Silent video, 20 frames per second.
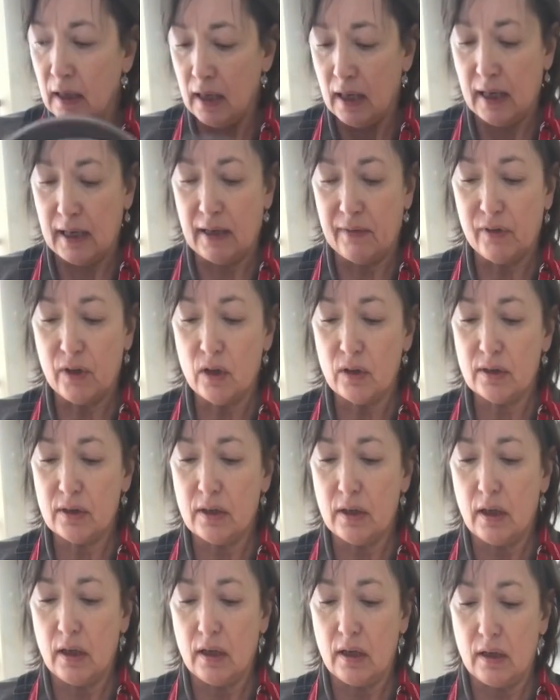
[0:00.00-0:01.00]
and I've got
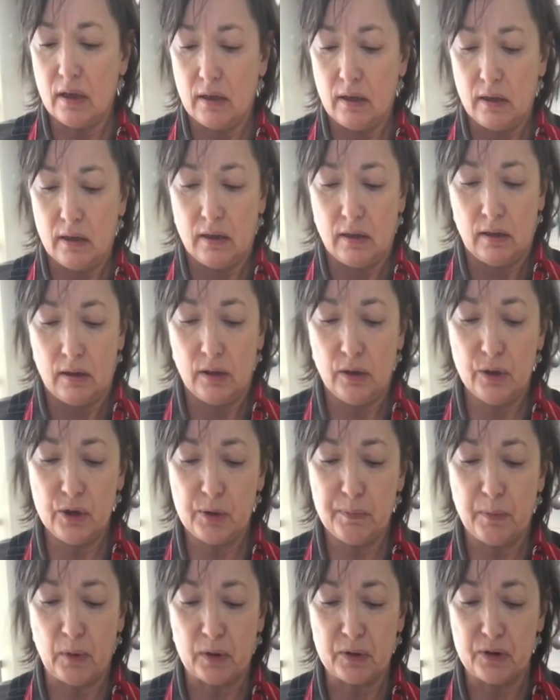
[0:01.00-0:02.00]
a loose
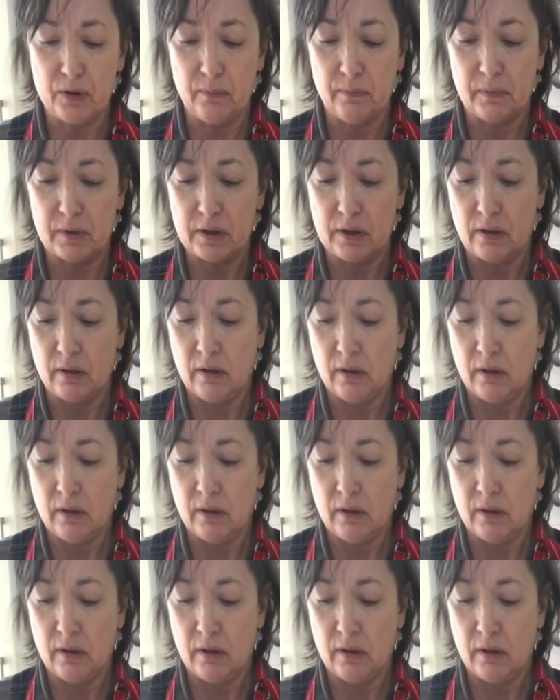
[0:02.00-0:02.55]
bottomed